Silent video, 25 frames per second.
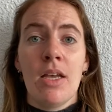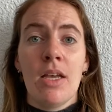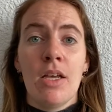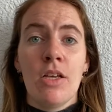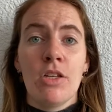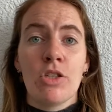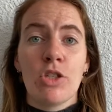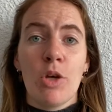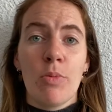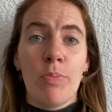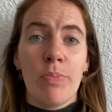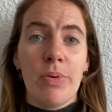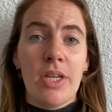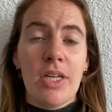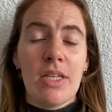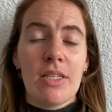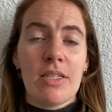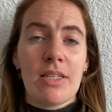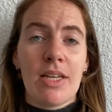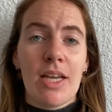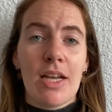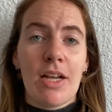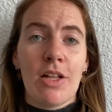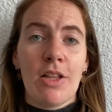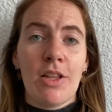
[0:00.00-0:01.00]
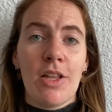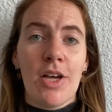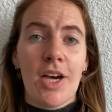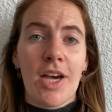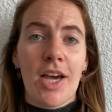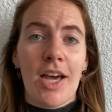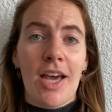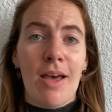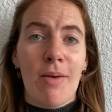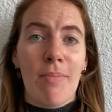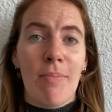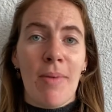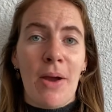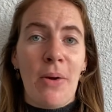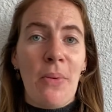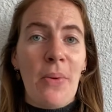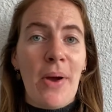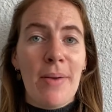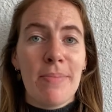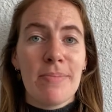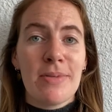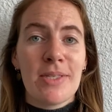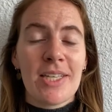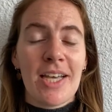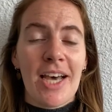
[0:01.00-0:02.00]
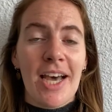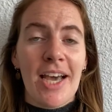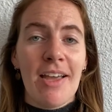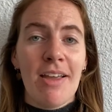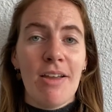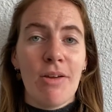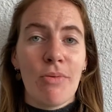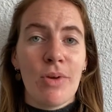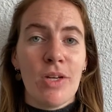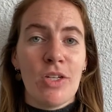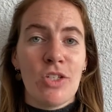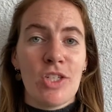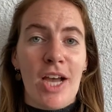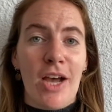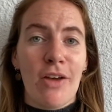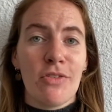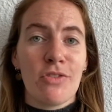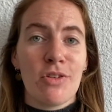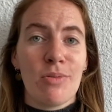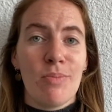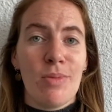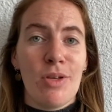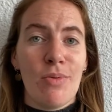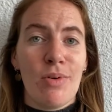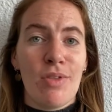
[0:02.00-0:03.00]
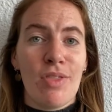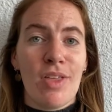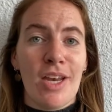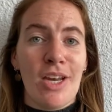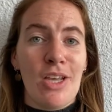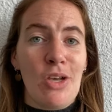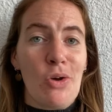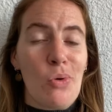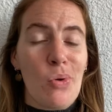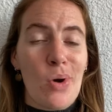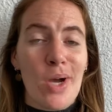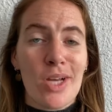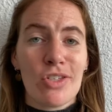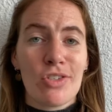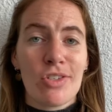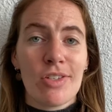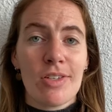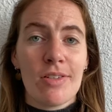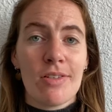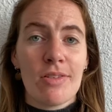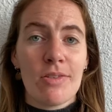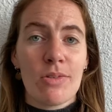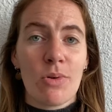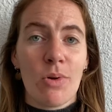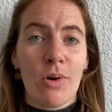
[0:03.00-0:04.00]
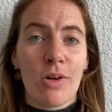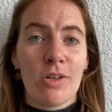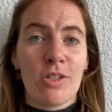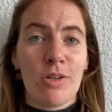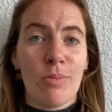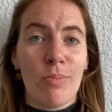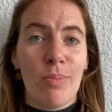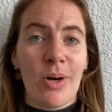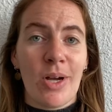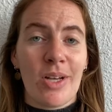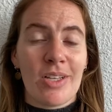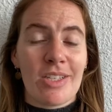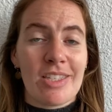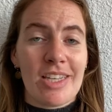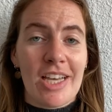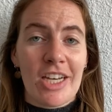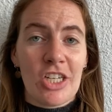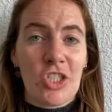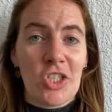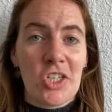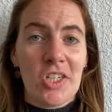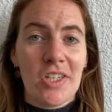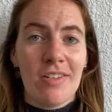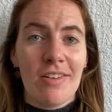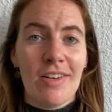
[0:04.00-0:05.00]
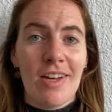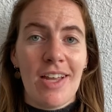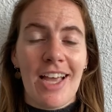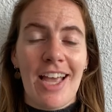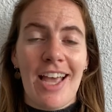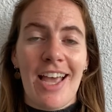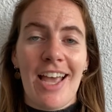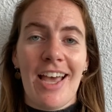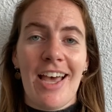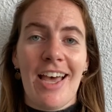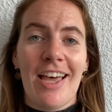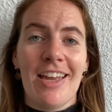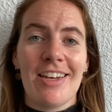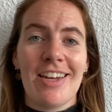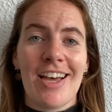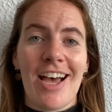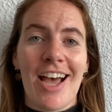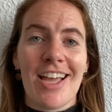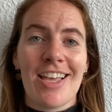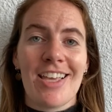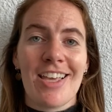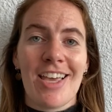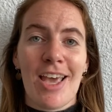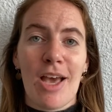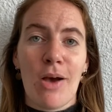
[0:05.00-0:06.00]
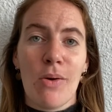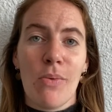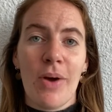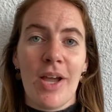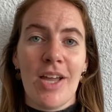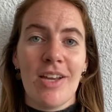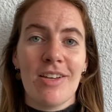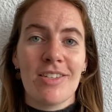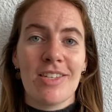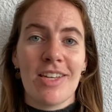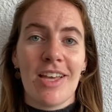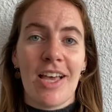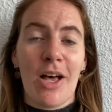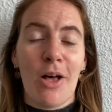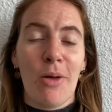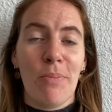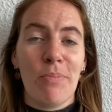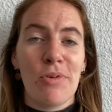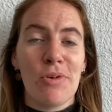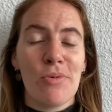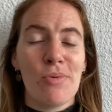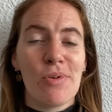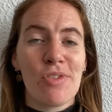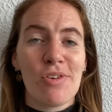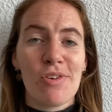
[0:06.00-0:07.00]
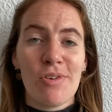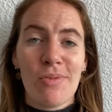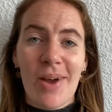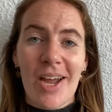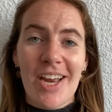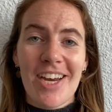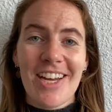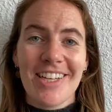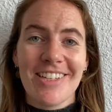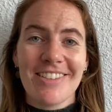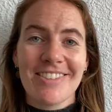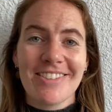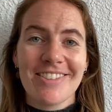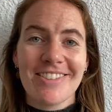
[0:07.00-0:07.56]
So please take a look at my website, reach out to me with any questions or to book a session, and I can't wait to help you with your writing.